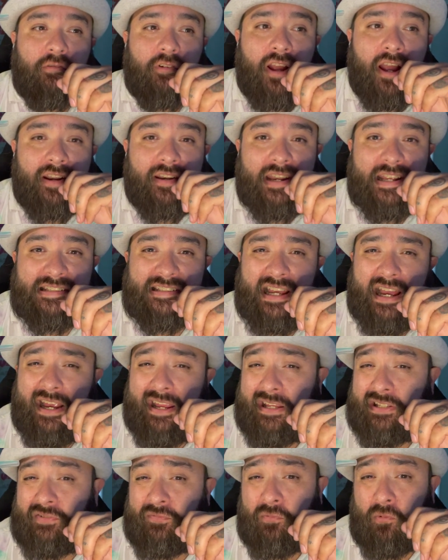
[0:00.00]
gotten as high
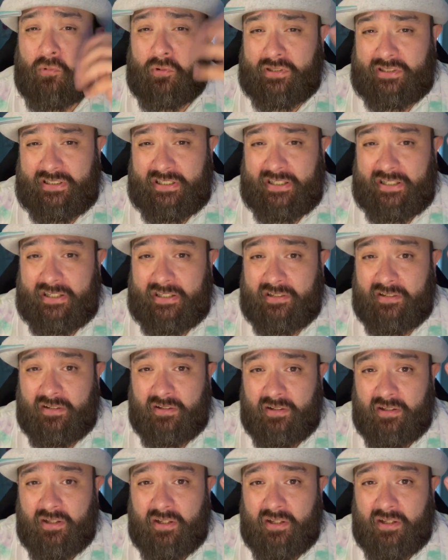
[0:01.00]
as 14,